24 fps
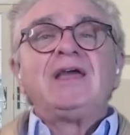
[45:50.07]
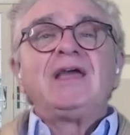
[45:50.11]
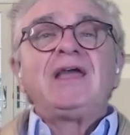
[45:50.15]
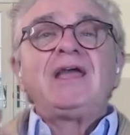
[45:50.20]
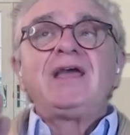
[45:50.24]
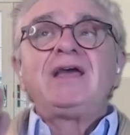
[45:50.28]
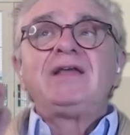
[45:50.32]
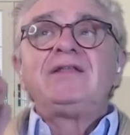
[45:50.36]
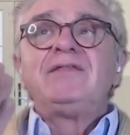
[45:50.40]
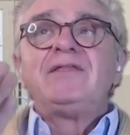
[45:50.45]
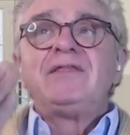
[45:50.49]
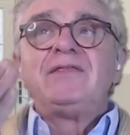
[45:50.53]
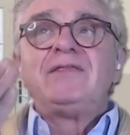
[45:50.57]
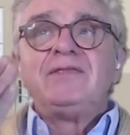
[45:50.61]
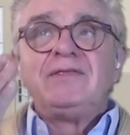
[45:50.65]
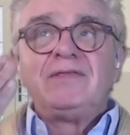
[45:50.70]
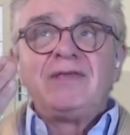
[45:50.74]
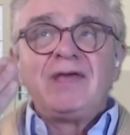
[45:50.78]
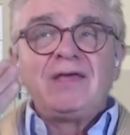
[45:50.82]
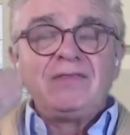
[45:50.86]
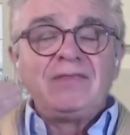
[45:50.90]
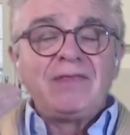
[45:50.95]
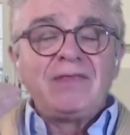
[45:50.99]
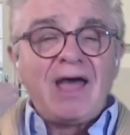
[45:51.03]
And
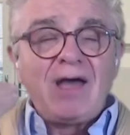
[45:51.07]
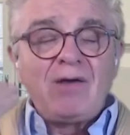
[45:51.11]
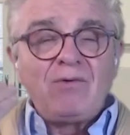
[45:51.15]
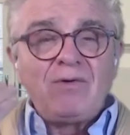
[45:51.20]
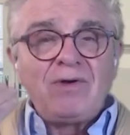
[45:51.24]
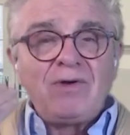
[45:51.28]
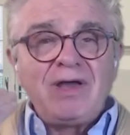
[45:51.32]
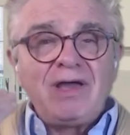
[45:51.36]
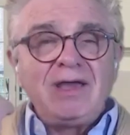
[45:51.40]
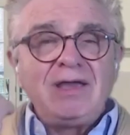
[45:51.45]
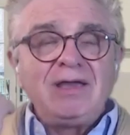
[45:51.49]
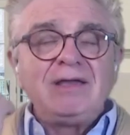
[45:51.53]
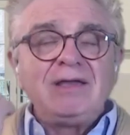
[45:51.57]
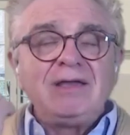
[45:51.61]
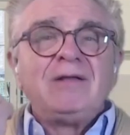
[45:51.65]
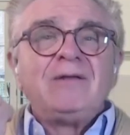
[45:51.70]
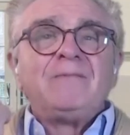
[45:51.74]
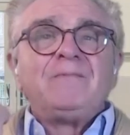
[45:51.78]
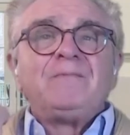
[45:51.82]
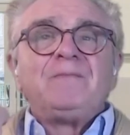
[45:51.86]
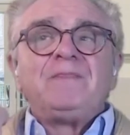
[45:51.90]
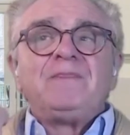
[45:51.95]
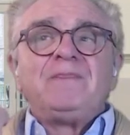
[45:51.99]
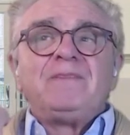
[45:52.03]
then that way,
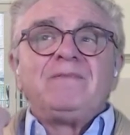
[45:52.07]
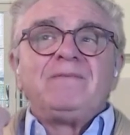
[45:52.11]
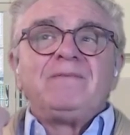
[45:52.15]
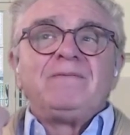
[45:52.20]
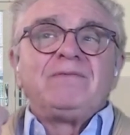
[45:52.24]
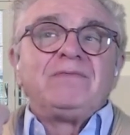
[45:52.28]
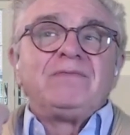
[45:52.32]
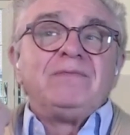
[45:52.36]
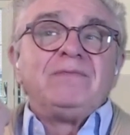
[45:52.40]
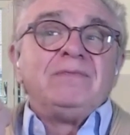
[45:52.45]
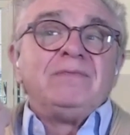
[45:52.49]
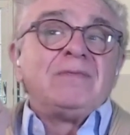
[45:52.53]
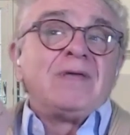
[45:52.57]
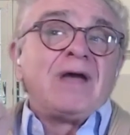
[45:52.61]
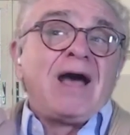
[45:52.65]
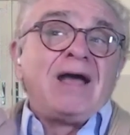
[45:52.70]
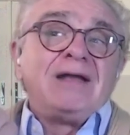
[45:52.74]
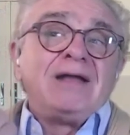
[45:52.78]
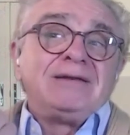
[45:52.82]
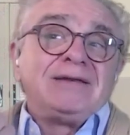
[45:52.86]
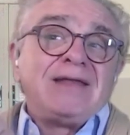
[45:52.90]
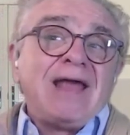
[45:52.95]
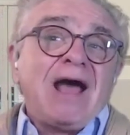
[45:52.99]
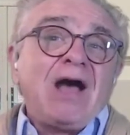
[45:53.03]

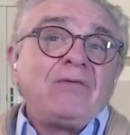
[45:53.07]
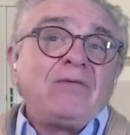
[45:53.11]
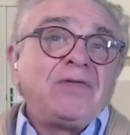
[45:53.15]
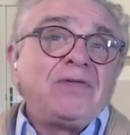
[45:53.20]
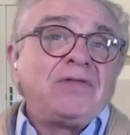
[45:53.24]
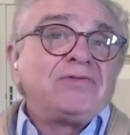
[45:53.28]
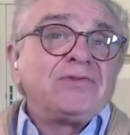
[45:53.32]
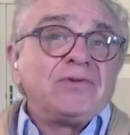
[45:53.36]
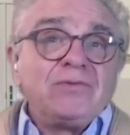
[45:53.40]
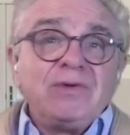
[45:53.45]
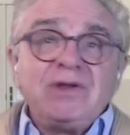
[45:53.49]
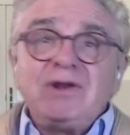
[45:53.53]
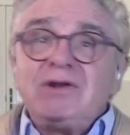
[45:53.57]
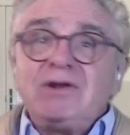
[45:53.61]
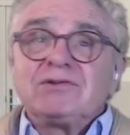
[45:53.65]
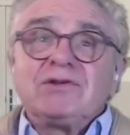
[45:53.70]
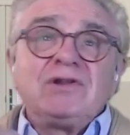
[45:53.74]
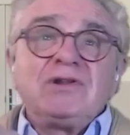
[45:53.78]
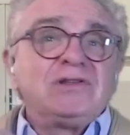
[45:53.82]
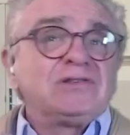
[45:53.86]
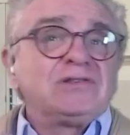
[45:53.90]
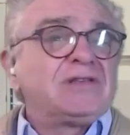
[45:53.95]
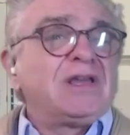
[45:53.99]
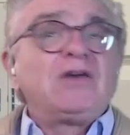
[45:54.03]
I doubt that the reader's
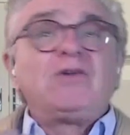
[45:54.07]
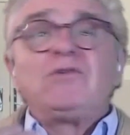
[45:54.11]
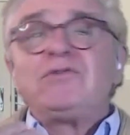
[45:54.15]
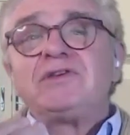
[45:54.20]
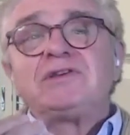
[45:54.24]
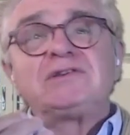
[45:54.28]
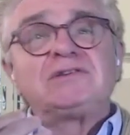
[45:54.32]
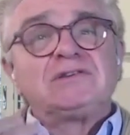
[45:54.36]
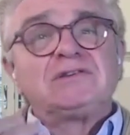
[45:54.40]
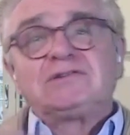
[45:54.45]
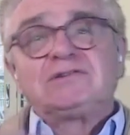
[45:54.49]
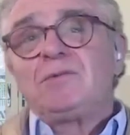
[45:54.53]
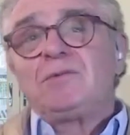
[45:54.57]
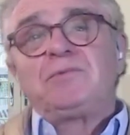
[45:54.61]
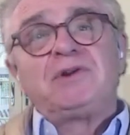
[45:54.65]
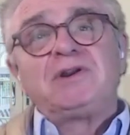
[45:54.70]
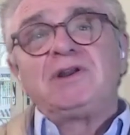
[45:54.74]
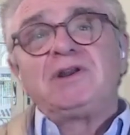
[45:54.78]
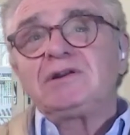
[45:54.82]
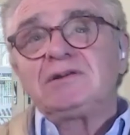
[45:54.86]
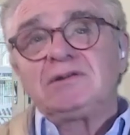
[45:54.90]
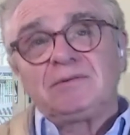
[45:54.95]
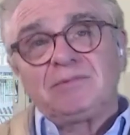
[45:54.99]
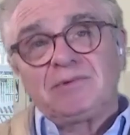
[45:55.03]
going to say, oh, this is so
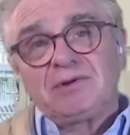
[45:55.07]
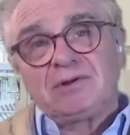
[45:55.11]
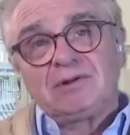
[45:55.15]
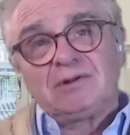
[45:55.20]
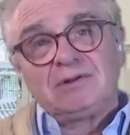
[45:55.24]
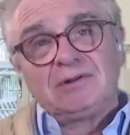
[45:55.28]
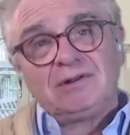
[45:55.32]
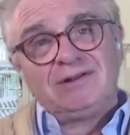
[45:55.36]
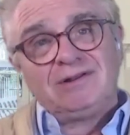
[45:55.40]
predictable.